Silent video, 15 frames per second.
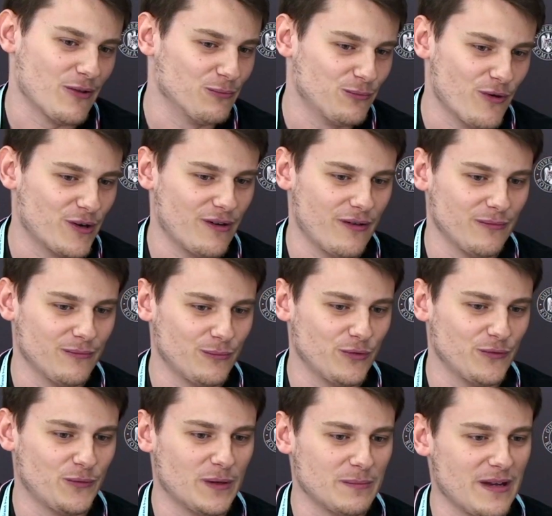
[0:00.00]
On
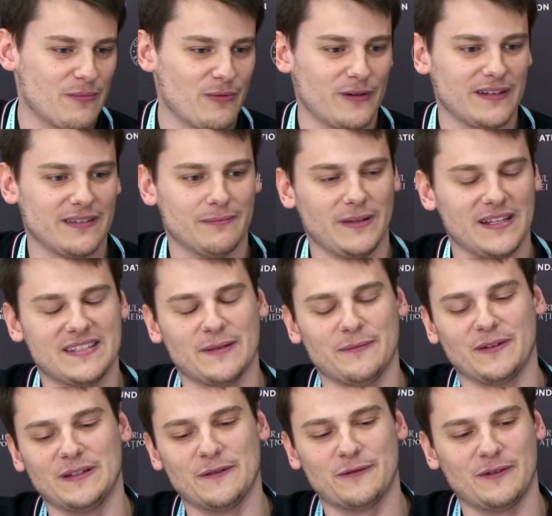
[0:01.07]
move 1, my opponent played
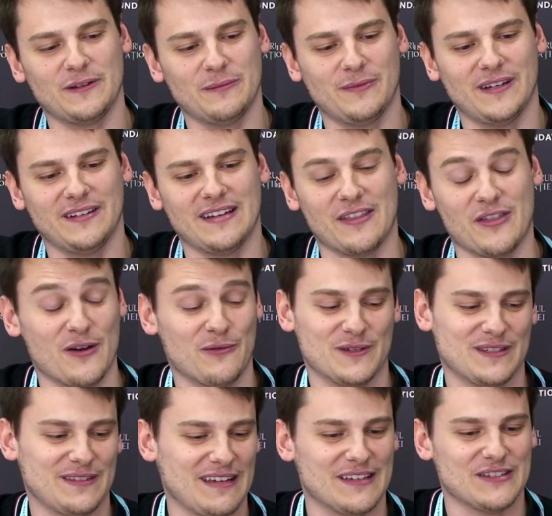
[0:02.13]
something different, but I thought it
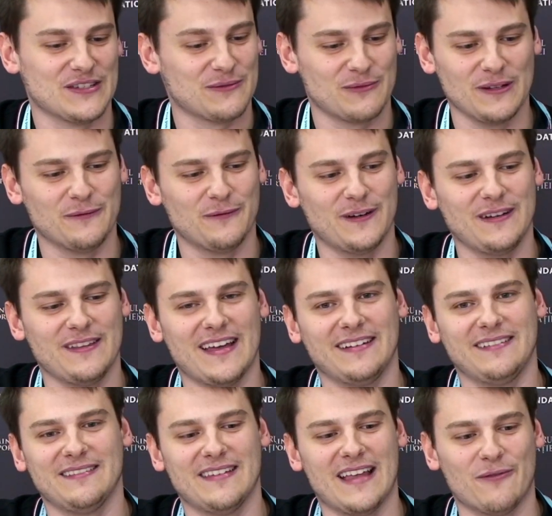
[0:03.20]
was just really funny
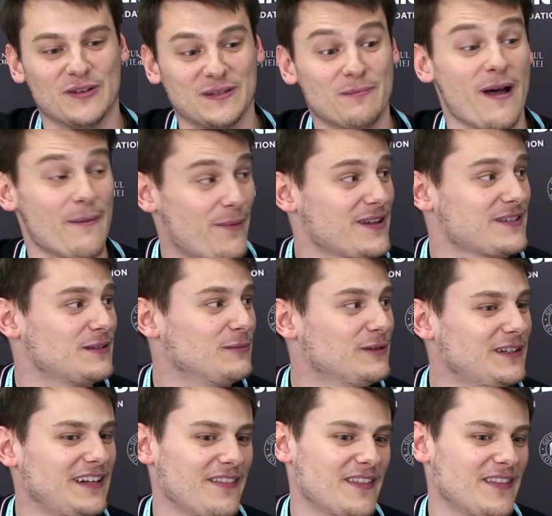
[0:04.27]
that that was a possibility.